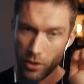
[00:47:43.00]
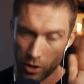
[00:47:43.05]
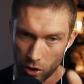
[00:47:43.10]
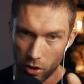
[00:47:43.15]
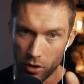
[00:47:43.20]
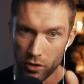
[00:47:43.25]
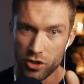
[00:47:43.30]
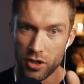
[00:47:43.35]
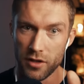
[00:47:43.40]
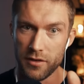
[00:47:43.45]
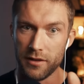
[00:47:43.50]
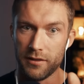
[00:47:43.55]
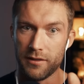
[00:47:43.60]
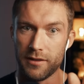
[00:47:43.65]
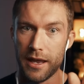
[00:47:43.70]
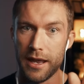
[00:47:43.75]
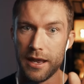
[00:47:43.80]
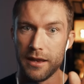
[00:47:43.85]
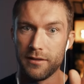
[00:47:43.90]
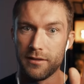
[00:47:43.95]
culture that
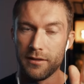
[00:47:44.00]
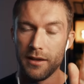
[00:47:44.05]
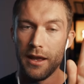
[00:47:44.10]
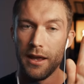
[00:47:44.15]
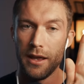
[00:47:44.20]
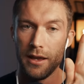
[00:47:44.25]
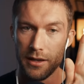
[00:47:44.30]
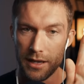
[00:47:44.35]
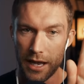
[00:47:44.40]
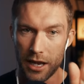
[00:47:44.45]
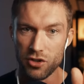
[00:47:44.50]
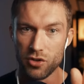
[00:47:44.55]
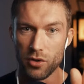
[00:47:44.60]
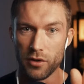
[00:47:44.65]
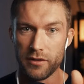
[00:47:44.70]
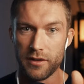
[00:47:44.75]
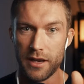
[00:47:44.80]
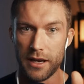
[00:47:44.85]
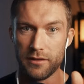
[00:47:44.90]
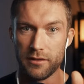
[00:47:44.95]
says casual
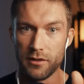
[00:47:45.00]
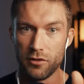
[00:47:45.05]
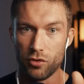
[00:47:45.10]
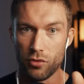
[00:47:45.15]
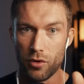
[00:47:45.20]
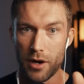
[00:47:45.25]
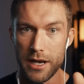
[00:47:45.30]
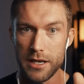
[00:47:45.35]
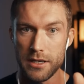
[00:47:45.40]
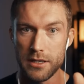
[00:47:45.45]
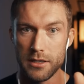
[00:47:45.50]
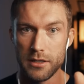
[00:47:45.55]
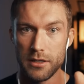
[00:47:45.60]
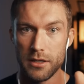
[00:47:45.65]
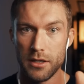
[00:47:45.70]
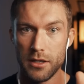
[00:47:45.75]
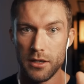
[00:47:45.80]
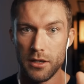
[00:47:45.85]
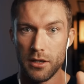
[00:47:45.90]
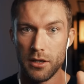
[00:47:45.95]
sex is great
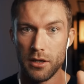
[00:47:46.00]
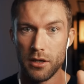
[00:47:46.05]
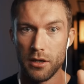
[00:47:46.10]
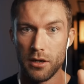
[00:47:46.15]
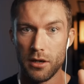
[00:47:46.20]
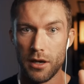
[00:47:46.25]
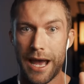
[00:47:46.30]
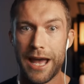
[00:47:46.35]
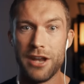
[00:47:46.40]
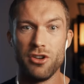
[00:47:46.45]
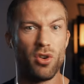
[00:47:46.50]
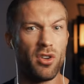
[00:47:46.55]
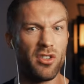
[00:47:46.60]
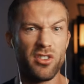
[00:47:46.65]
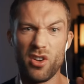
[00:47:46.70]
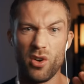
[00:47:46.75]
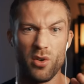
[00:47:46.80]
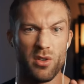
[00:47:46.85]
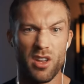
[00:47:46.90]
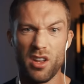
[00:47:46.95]
and
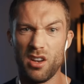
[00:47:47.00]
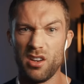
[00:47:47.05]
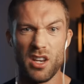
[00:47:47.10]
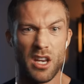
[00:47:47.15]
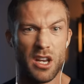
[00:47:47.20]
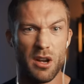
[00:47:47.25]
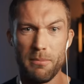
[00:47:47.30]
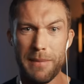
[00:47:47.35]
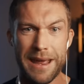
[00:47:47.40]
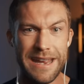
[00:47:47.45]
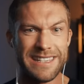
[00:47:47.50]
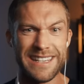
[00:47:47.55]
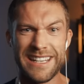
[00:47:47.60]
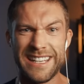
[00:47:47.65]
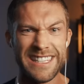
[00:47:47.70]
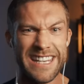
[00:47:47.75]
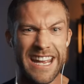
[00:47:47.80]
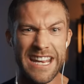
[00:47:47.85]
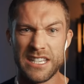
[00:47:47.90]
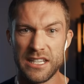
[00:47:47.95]
also that you know mating
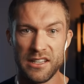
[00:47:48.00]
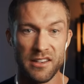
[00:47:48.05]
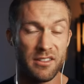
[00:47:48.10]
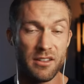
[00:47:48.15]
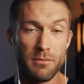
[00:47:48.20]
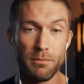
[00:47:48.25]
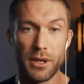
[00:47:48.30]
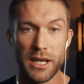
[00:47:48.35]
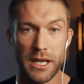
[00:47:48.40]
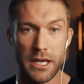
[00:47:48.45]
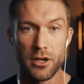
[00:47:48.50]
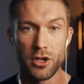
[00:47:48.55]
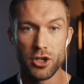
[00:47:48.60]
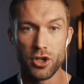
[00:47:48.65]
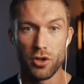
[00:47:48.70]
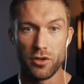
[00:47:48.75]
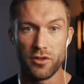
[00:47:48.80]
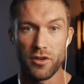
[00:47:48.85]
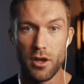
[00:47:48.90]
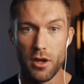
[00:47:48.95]
and dating is completely on
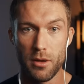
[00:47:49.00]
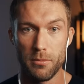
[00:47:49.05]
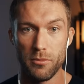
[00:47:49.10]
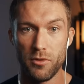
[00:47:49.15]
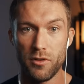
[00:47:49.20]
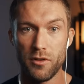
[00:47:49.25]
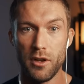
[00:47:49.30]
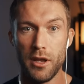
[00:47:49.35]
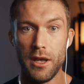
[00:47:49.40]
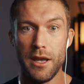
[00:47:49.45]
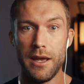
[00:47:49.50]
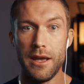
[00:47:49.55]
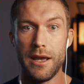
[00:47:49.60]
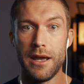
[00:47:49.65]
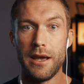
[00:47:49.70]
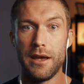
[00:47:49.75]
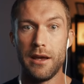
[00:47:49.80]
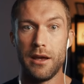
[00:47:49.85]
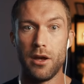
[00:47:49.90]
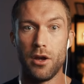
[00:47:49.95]
your terms.
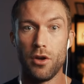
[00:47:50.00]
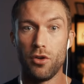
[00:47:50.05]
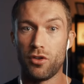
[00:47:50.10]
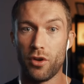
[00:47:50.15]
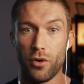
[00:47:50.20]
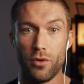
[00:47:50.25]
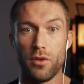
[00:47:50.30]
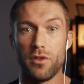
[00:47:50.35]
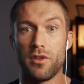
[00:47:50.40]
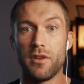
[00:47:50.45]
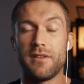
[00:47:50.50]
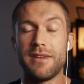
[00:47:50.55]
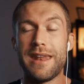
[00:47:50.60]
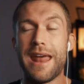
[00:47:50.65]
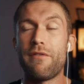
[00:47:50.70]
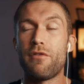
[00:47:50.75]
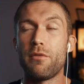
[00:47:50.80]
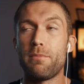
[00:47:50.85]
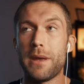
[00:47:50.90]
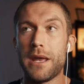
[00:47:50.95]
So there's
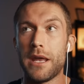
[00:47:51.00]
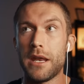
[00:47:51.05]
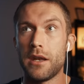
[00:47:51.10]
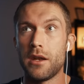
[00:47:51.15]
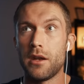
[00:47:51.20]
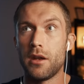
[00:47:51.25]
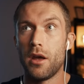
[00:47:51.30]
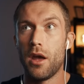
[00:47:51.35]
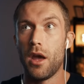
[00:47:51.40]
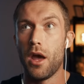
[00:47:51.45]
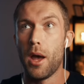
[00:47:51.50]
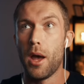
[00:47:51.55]
never been